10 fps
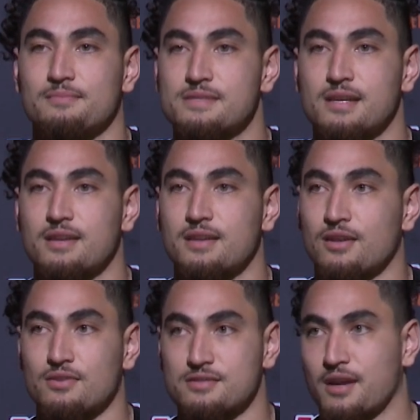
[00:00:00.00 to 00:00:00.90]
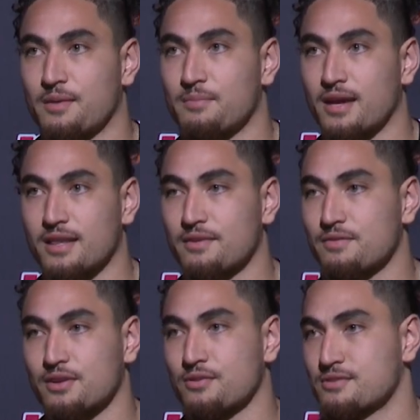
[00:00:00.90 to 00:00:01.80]
Say it all the time, but I love
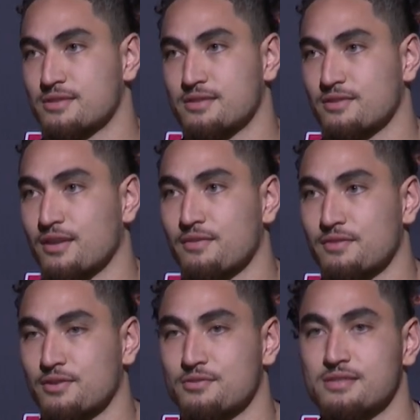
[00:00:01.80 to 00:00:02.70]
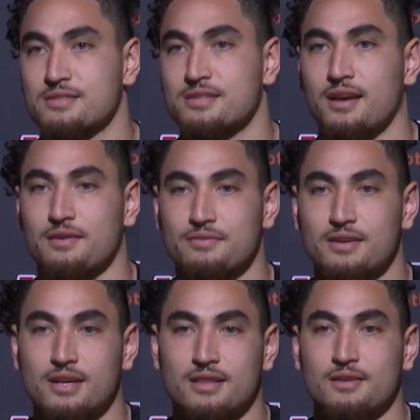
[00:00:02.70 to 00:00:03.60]
the coaches here, love the coaching staff,
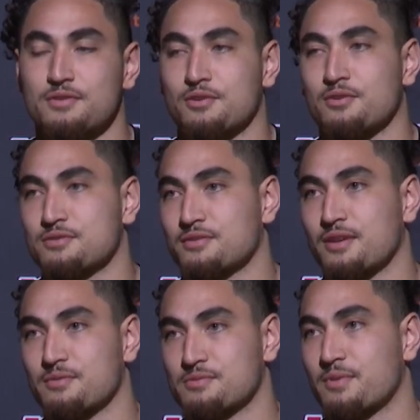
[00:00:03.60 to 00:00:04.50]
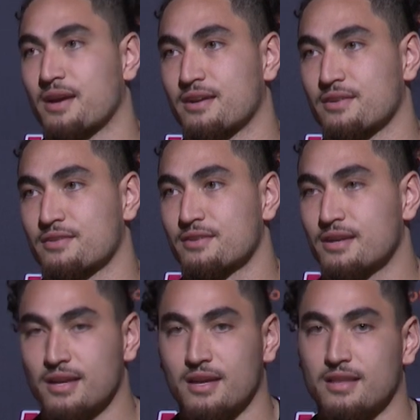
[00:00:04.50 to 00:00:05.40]
love the culture that was brought here,
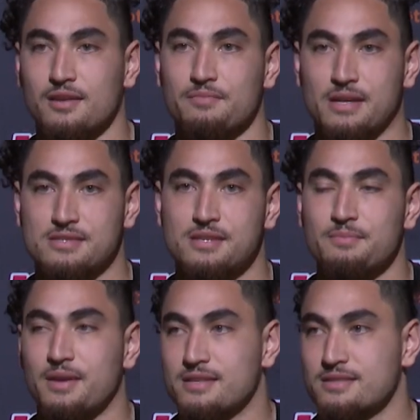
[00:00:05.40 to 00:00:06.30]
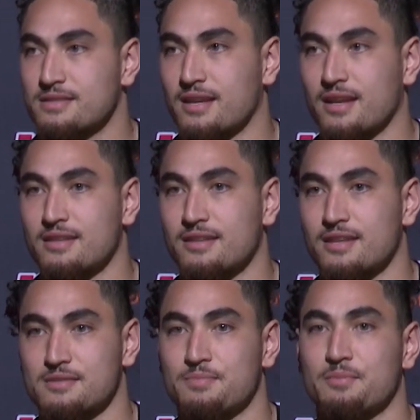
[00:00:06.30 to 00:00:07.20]
and love my teammates. And I think
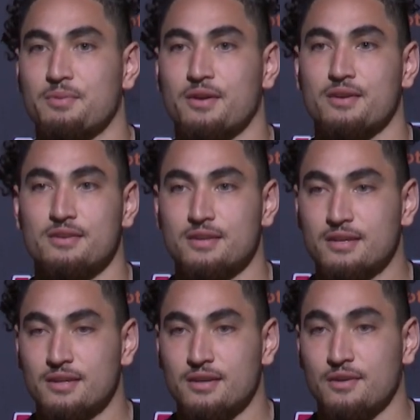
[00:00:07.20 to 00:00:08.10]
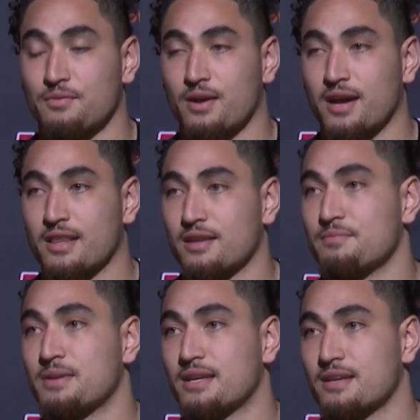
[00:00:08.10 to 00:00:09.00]
that's a big part of why I
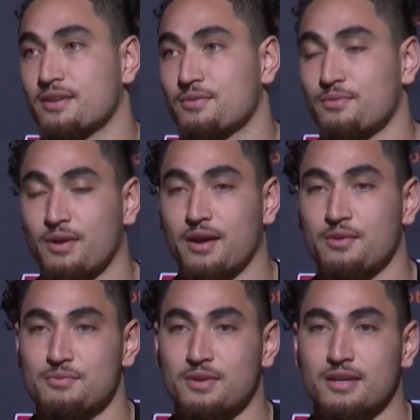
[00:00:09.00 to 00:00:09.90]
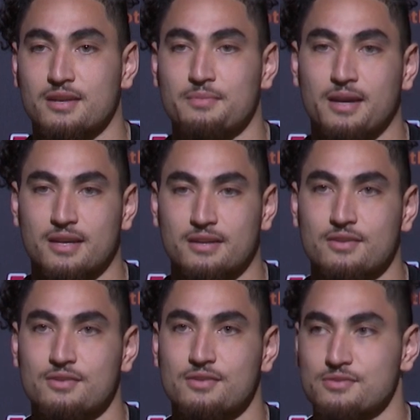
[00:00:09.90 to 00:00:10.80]
love being here, why I would want to come back
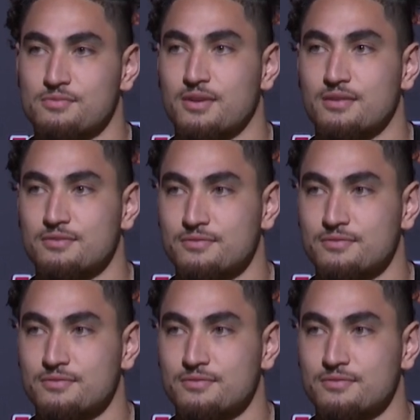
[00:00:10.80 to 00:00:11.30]
another year as well.